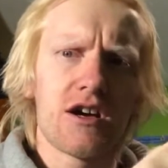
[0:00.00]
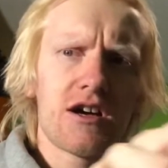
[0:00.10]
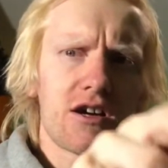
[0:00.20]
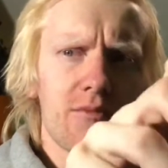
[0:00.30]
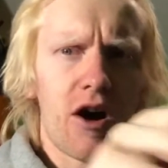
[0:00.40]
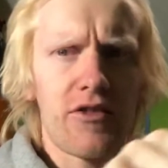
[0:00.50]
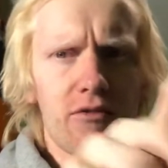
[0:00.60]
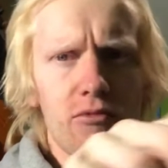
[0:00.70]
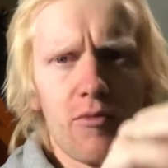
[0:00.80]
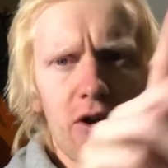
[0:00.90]
Carmarthen
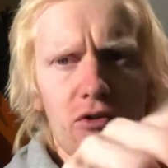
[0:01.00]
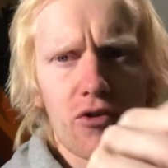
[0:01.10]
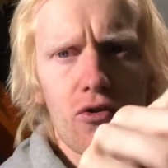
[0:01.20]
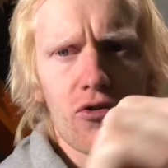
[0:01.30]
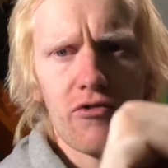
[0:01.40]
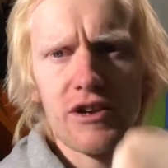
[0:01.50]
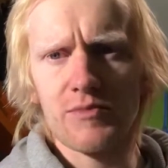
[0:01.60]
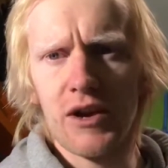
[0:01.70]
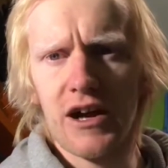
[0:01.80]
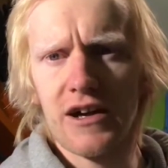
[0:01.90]
will be on the corner as
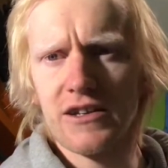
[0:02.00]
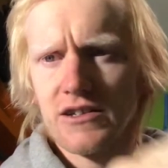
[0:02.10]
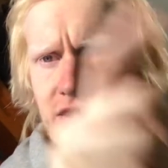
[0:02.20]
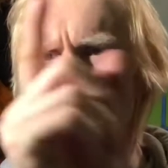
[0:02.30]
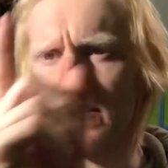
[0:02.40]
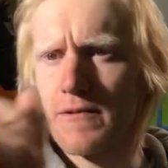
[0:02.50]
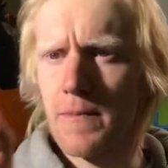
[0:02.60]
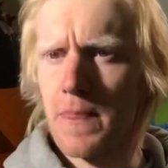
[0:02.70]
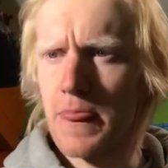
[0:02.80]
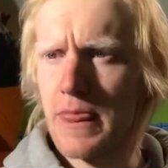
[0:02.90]
planned.
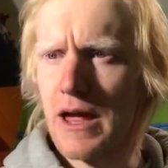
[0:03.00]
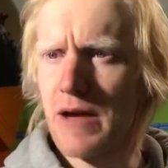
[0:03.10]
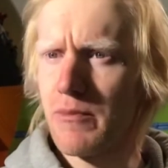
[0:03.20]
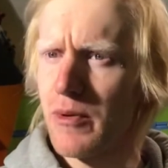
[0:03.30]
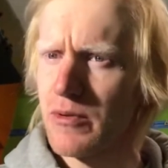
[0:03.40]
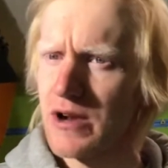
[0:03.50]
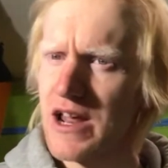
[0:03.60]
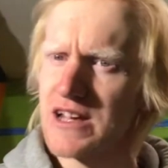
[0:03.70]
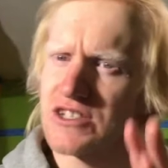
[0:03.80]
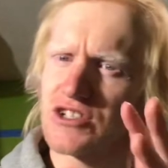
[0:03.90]
I
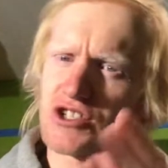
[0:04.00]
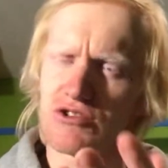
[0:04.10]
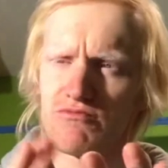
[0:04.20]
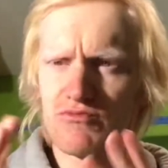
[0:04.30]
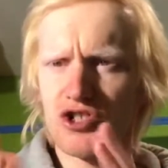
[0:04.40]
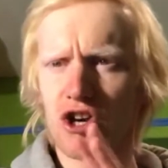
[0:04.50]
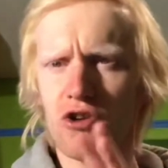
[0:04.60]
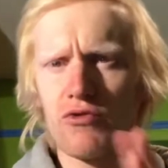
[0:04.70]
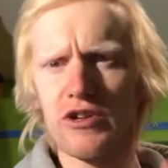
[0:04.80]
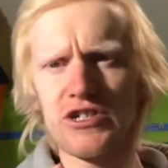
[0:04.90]
plan to juggle
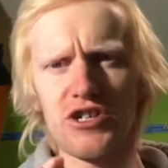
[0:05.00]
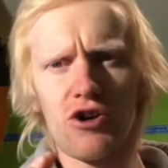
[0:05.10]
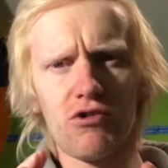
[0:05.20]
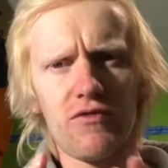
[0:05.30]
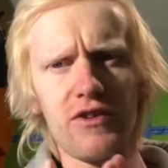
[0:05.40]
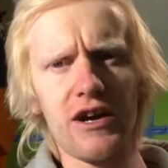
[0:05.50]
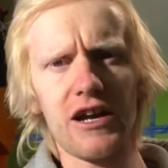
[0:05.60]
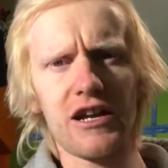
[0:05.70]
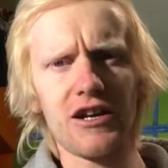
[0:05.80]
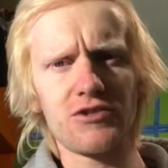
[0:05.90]
the geography. I'd
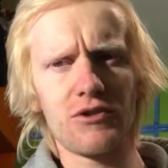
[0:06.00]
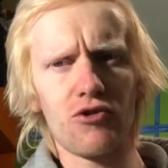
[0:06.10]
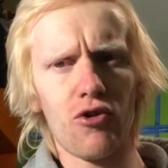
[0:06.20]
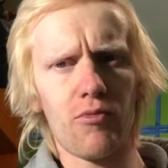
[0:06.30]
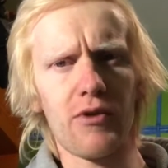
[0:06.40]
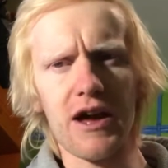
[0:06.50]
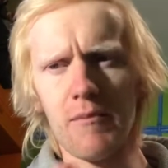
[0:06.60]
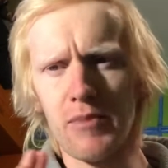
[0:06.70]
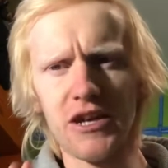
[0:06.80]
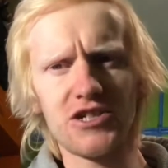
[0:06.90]
like to incorporate a
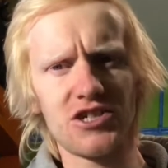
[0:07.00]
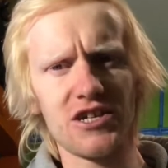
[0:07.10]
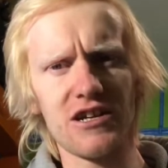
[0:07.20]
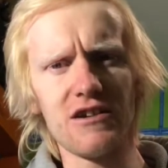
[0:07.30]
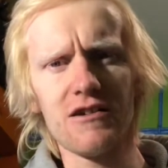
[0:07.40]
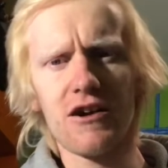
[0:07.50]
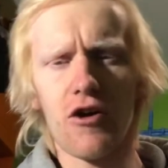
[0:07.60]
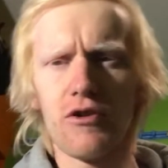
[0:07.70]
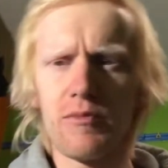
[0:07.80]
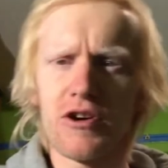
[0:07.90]
beach scene,
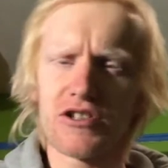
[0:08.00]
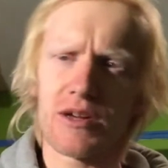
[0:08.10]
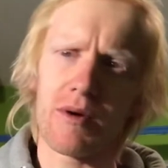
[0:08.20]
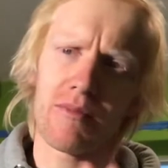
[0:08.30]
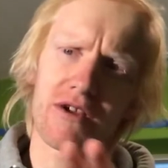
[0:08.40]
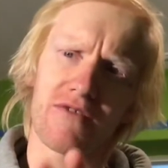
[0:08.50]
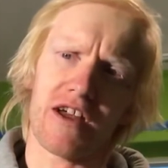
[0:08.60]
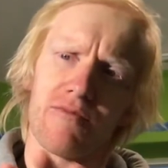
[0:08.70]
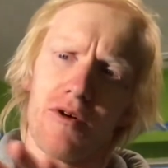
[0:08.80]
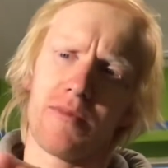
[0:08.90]
only because I'm a big fan
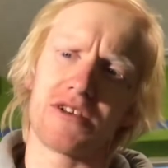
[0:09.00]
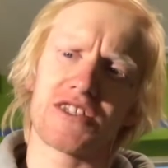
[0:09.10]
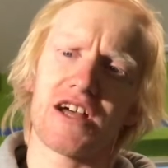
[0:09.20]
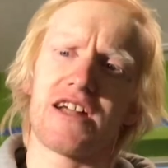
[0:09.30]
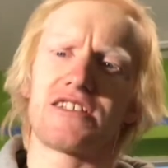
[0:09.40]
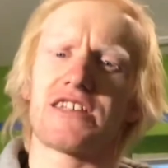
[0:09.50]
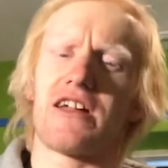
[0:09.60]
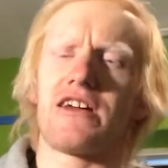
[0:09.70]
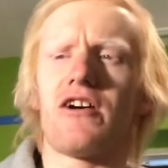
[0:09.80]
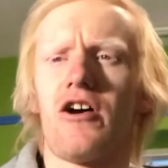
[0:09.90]
of Poppet Sands down in
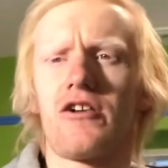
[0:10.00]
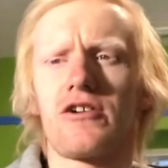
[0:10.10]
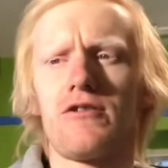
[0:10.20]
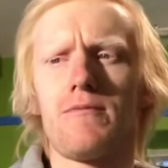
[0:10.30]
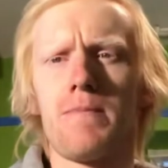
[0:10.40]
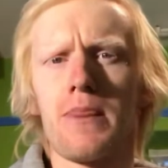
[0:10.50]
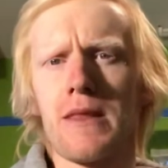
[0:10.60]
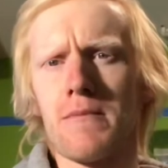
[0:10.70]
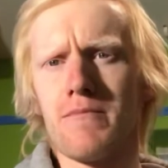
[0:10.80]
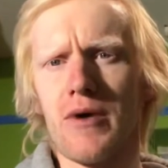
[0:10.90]
Cardigan,
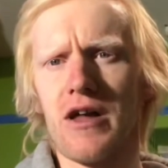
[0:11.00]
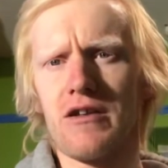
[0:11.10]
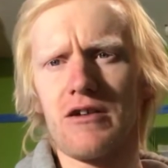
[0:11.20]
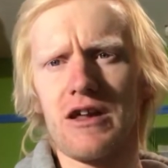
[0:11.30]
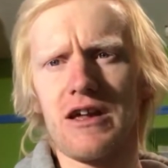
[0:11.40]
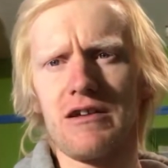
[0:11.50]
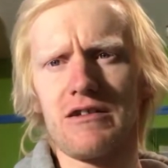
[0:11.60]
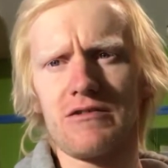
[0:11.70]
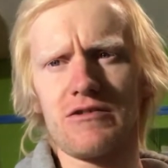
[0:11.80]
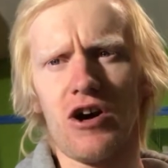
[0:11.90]
but
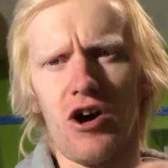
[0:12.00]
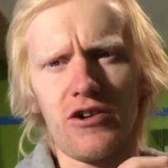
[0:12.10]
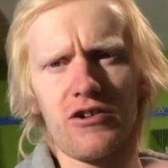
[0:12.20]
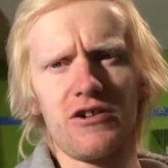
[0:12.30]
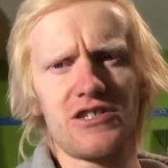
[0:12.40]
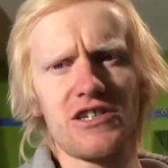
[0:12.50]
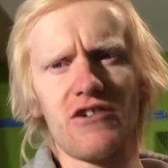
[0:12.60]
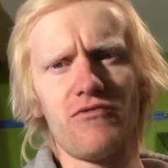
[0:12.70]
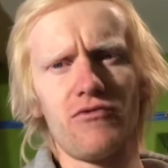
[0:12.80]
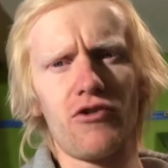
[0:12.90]
Cardigan
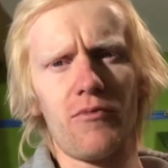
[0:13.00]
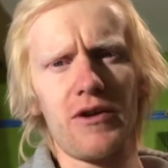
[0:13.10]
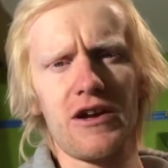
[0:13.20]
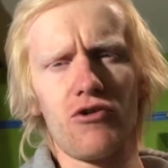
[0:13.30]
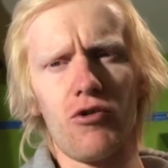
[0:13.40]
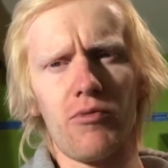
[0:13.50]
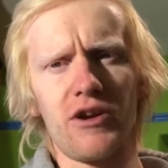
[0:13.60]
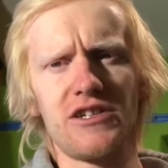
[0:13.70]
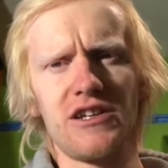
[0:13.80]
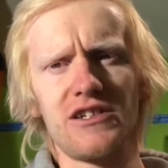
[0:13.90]
itself will not be
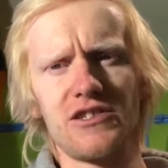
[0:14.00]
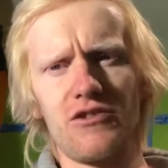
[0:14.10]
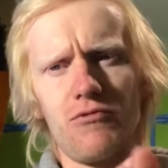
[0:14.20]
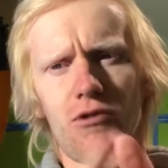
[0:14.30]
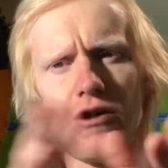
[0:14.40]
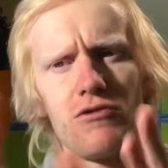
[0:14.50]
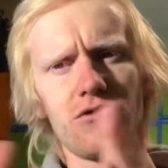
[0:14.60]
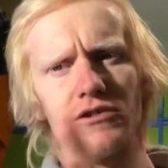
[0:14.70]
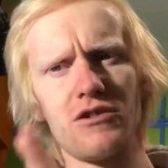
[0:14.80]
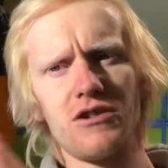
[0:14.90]
incorporated into the world
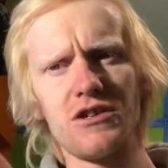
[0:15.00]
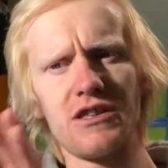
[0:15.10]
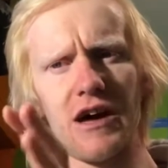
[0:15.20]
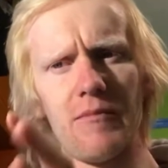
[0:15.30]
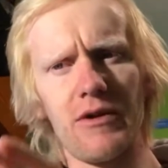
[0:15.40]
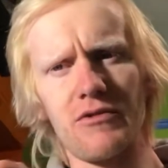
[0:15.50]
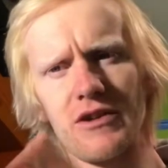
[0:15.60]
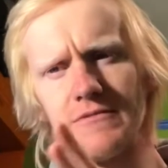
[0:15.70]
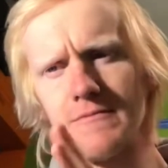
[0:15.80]
that I'm building,